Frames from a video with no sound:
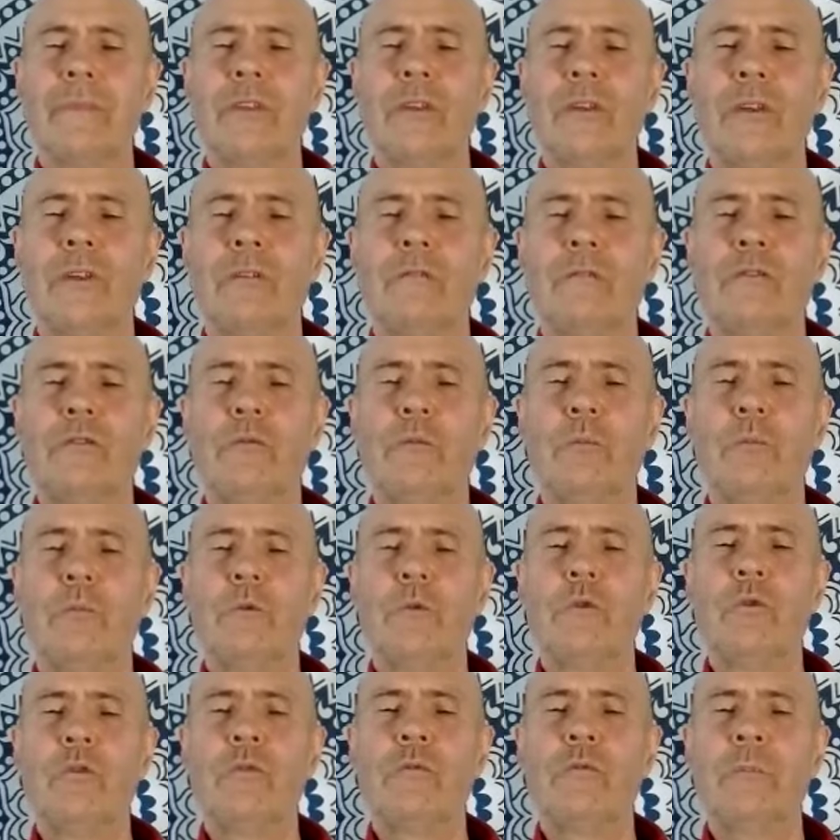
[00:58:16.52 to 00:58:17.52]
So if you
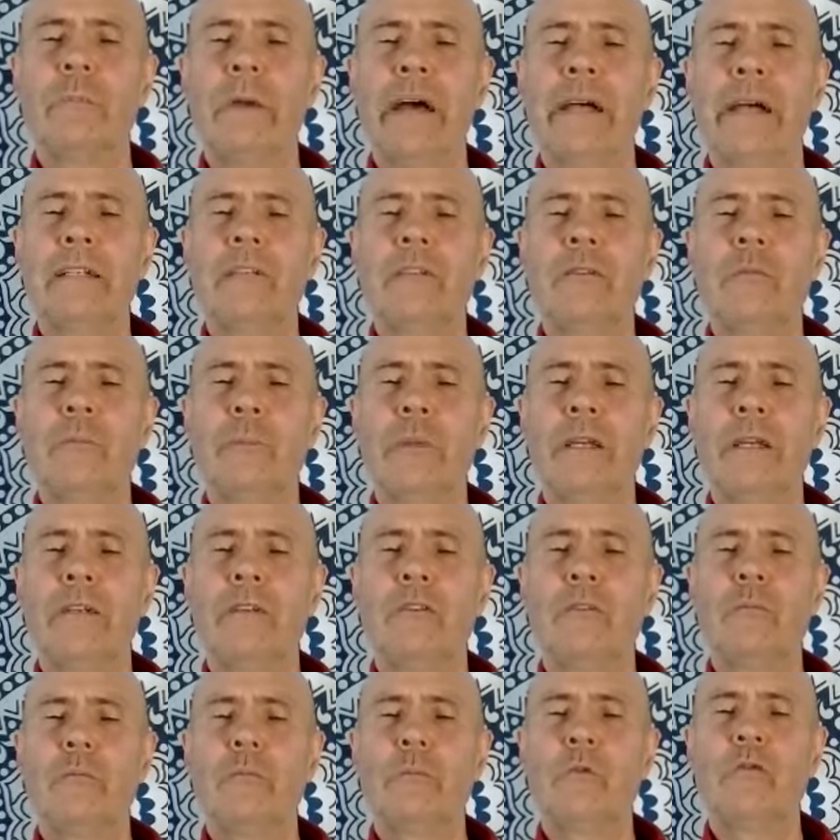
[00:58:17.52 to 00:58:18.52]
move back a
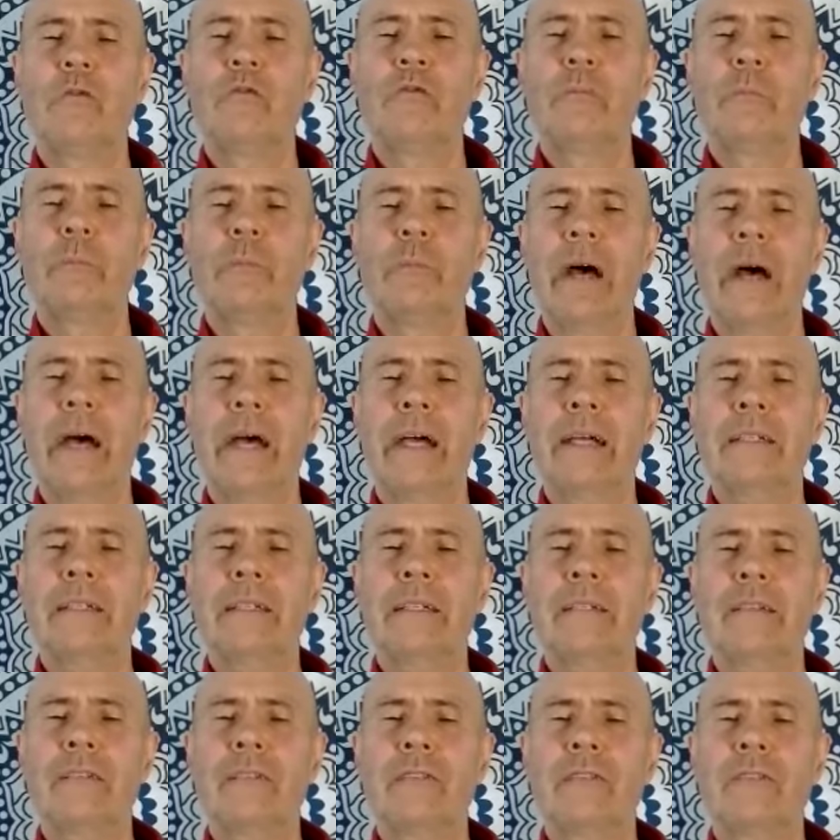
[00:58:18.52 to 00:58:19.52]
bit, you move
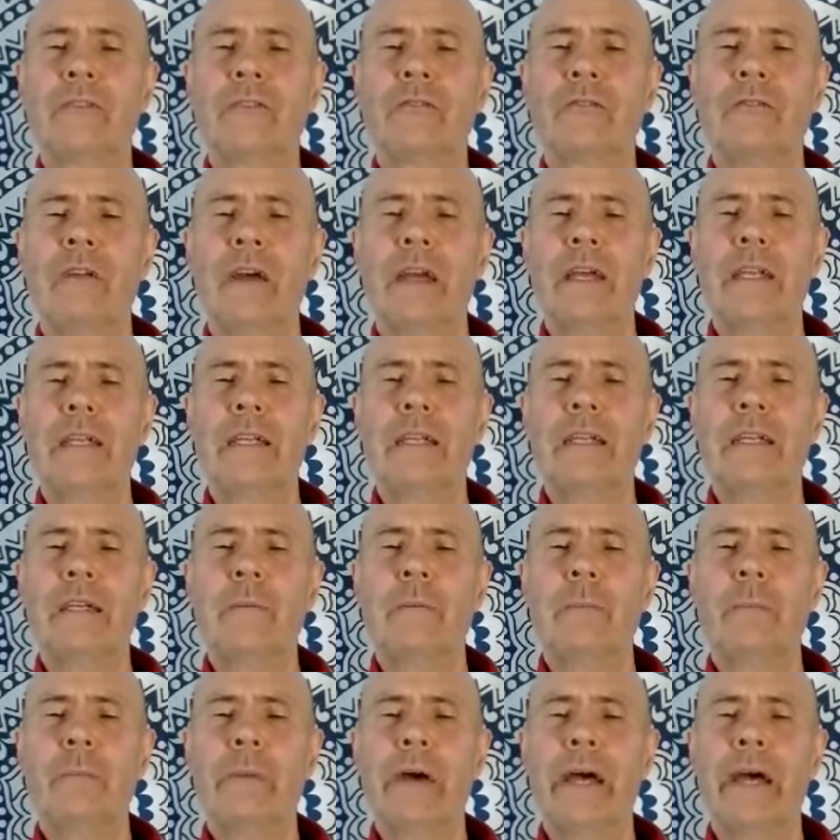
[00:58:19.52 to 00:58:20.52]
back in the
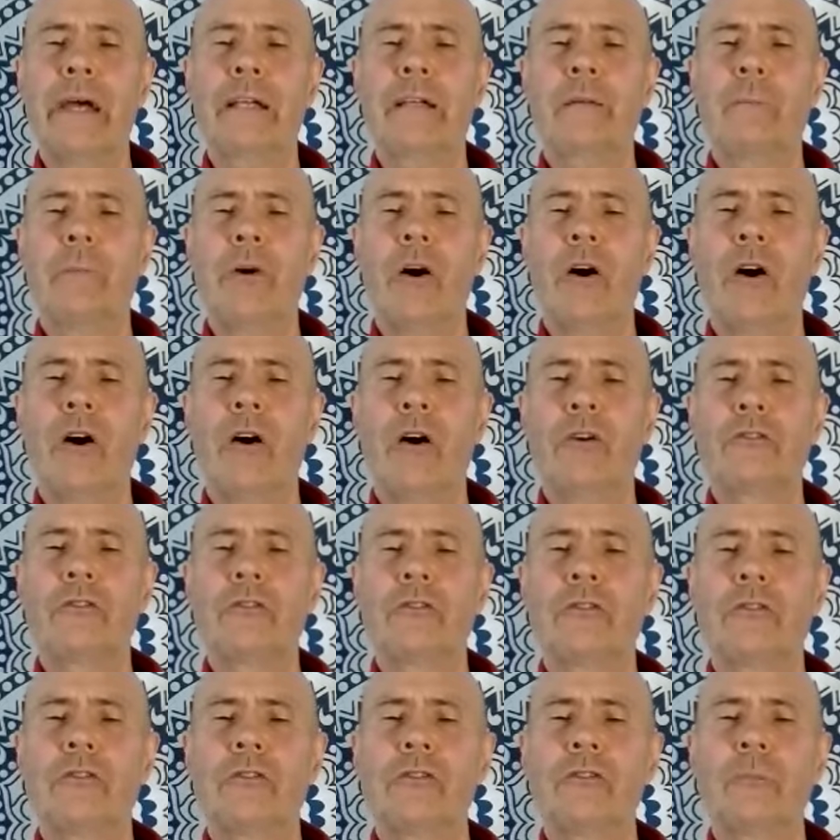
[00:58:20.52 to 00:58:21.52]
cranium, back
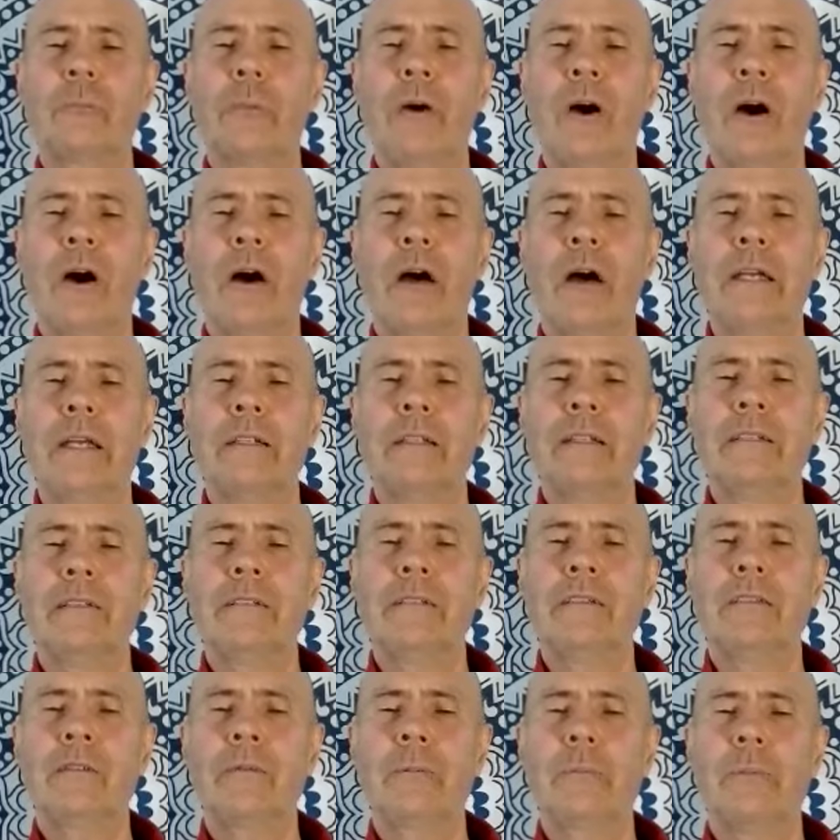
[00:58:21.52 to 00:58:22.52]
past the spine,
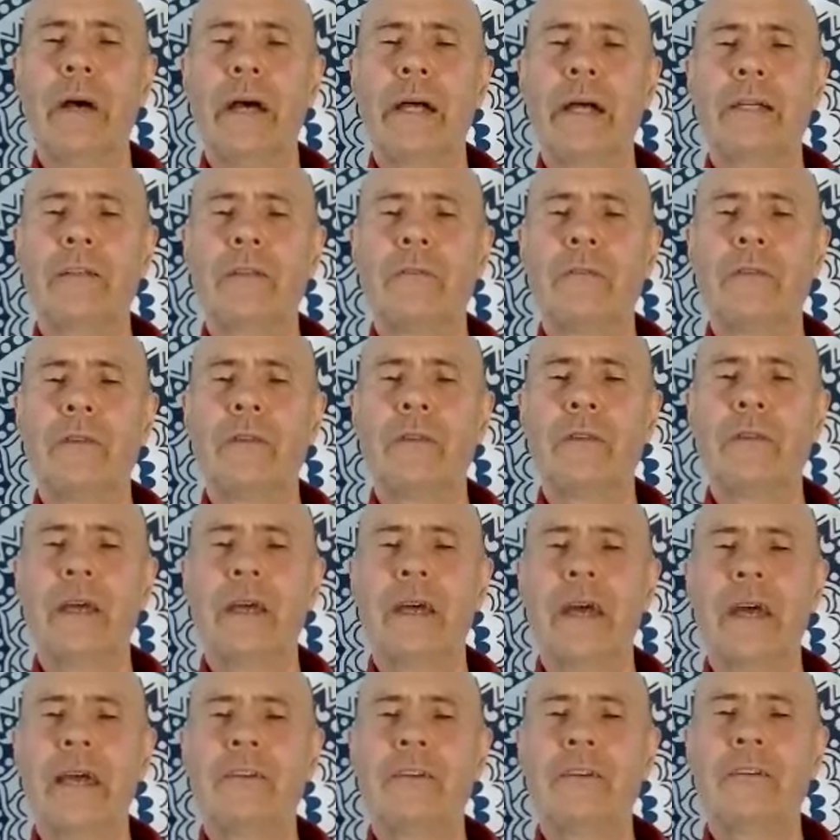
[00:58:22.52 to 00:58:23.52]
into the back of the
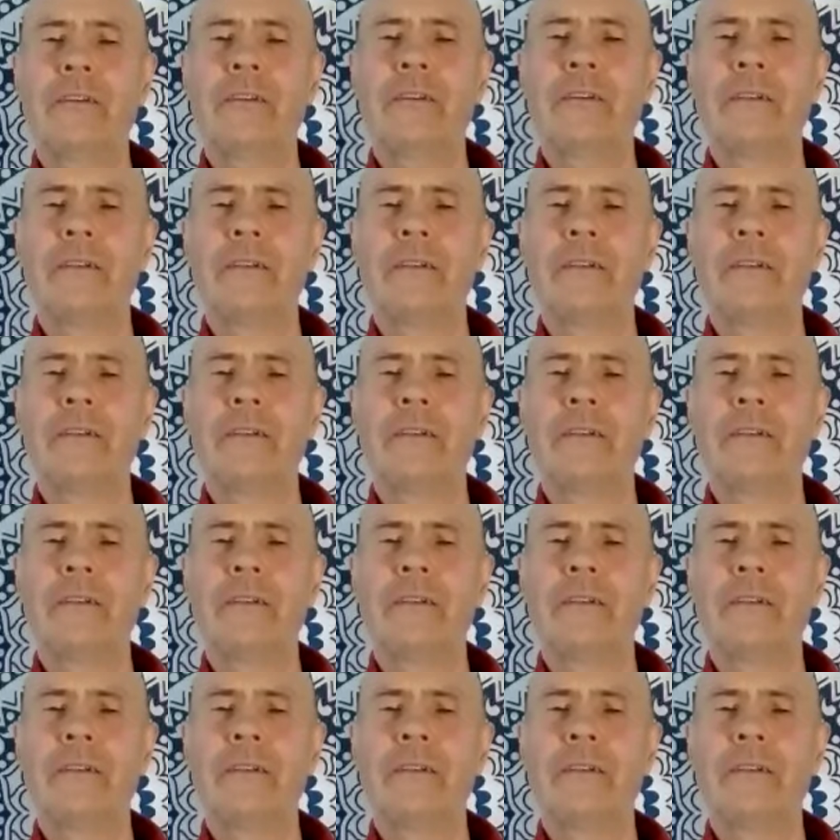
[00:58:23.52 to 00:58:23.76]
head.